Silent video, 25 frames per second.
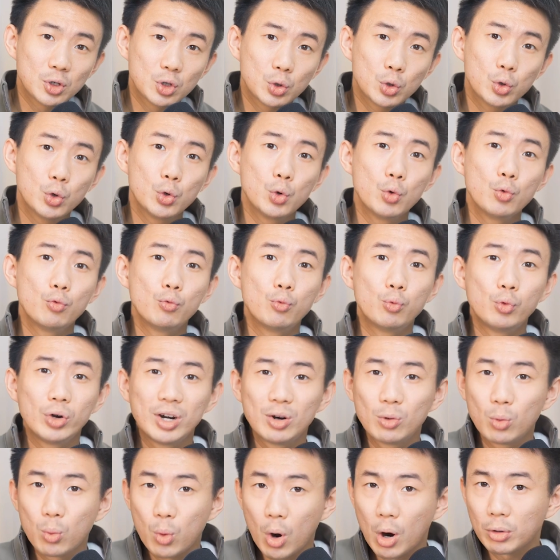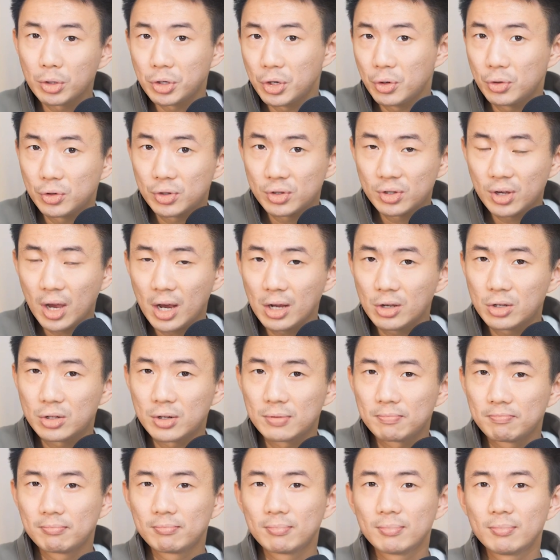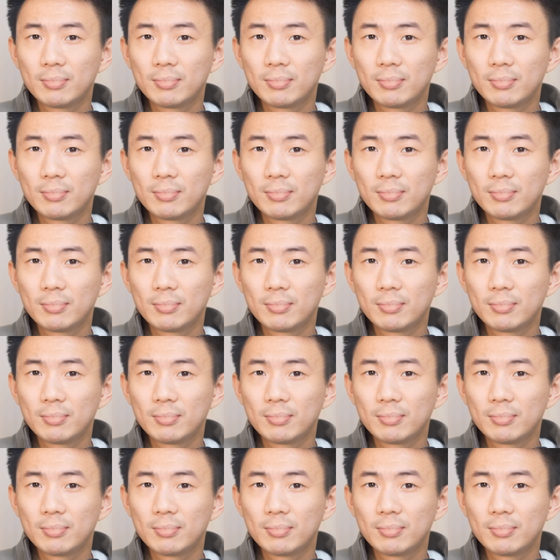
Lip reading: to real-world usage,